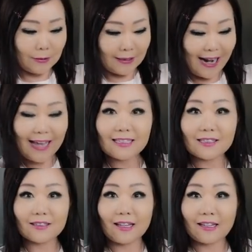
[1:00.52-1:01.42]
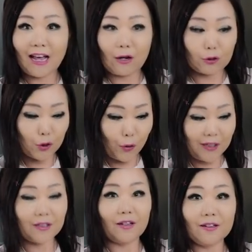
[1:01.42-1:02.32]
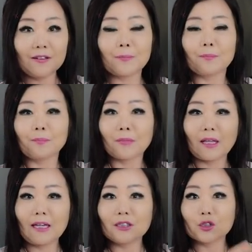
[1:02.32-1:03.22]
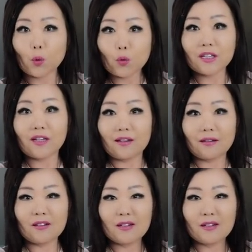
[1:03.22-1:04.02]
sliced there now, shredded. And salted,